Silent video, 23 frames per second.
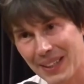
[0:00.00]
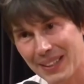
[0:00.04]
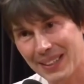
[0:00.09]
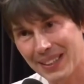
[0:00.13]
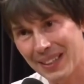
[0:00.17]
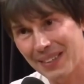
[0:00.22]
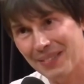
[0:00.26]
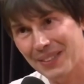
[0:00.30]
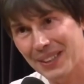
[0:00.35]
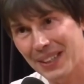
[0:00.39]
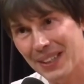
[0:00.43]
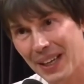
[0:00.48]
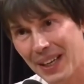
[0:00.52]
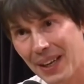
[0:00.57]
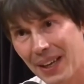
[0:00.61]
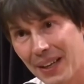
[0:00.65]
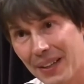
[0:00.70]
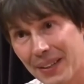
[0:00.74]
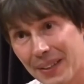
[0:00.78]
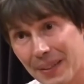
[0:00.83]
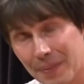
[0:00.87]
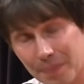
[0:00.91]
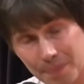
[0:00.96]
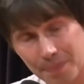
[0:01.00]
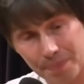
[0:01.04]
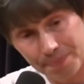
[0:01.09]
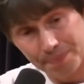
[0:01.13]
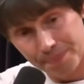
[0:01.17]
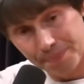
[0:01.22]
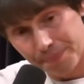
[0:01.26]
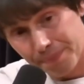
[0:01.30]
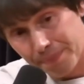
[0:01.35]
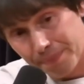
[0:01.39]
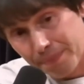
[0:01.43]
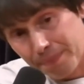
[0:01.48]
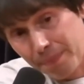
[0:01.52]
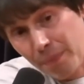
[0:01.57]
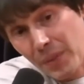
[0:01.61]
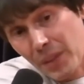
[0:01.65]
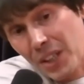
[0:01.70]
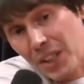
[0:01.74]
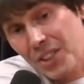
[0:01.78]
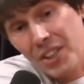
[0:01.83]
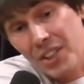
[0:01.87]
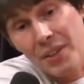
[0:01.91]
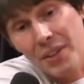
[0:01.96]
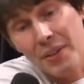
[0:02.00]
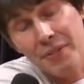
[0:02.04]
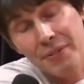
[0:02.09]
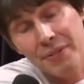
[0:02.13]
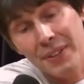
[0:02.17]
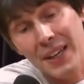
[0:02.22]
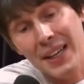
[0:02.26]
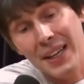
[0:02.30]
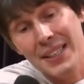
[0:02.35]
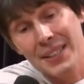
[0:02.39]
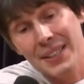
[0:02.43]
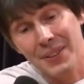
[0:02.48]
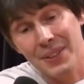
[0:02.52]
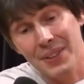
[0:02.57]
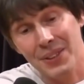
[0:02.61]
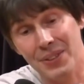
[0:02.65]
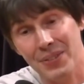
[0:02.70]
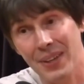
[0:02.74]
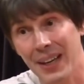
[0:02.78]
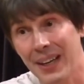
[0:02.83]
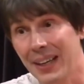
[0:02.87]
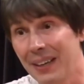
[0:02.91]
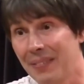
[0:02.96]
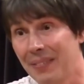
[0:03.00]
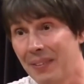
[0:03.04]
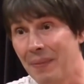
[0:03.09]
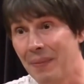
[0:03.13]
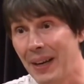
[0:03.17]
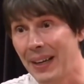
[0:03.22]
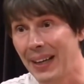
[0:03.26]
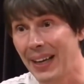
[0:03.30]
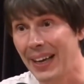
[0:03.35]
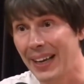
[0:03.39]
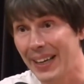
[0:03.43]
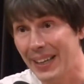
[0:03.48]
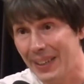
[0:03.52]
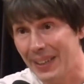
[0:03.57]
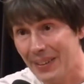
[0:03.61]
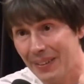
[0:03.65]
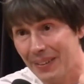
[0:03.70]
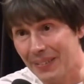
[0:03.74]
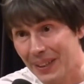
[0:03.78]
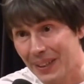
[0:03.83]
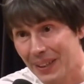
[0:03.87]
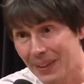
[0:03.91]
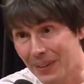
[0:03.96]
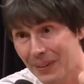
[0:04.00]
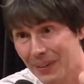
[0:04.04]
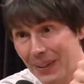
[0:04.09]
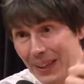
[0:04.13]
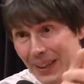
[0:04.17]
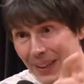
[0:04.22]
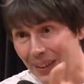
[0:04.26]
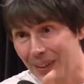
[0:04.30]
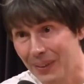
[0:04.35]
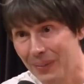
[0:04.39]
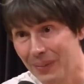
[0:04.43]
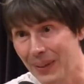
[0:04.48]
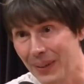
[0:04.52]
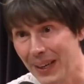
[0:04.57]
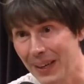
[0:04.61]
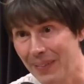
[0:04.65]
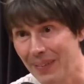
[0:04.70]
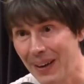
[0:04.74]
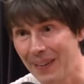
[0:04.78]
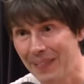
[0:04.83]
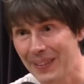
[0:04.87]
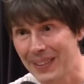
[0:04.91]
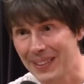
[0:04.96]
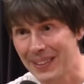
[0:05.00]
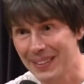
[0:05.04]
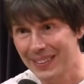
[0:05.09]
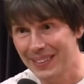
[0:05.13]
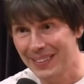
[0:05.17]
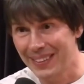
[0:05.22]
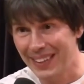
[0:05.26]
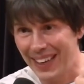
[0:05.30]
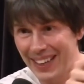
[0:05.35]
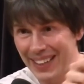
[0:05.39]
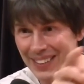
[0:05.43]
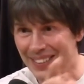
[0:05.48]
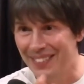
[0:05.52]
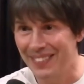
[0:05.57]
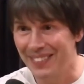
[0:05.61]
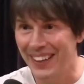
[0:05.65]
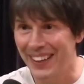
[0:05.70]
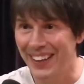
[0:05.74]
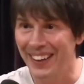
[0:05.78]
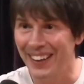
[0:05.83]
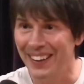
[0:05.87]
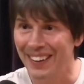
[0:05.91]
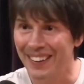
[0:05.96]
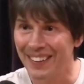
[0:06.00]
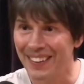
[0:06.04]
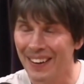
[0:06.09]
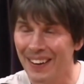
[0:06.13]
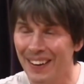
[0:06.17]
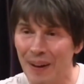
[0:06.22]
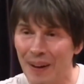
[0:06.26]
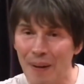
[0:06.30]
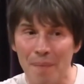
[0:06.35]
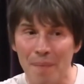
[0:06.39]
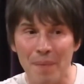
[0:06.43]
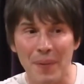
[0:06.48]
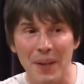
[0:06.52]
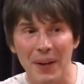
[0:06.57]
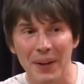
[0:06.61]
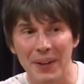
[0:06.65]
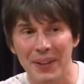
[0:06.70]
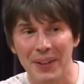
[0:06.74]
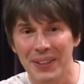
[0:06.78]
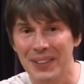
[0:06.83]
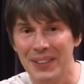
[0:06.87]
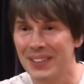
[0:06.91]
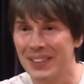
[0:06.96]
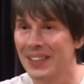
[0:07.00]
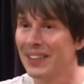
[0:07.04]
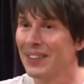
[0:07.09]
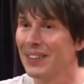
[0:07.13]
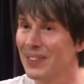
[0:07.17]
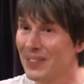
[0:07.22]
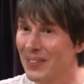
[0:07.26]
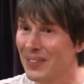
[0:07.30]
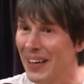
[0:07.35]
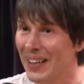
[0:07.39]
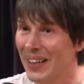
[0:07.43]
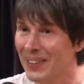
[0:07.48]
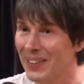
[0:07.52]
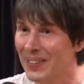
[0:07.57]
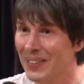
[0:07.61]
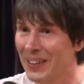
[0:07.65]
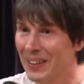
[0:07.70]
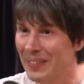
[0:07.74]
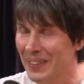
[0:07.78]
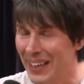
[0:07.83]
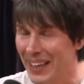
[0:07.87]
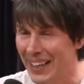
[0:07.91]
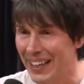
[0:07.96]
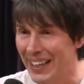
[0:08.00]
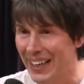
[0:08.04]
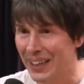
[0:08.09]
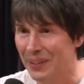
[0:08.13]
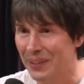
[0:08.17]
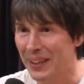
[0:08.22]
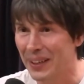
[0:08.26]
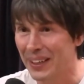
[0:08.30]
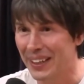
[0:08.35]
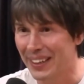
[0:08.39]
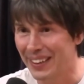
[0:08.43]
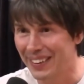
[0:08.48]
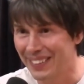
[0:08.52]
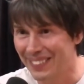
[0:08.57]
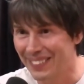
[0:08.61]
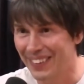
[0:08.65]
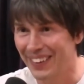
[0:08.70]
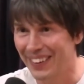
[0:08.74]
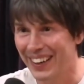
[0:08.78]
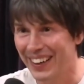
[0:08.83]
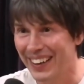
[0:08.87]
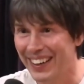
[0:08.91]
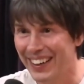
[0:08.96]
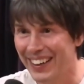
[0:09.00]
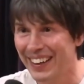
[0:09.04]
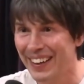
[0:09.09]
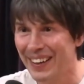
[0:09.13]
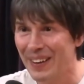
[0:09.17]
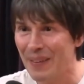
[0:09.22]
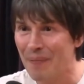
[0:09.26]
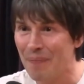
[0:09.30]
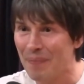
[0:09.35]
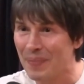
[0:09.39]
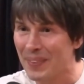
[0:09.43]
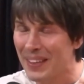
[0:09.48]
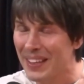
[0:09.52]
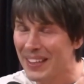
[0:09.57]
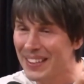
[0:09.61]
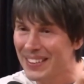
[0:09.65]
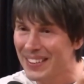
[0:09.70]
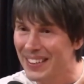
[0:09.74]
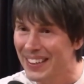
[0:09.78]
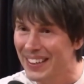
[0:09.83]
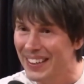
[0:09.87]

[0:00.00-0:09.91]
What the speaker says: the surface of the Earth. So you fly to Australia from LA, and you have to go quite a long way around this edge of the Earth, or you could tunnel straight through and get there quicker, right? So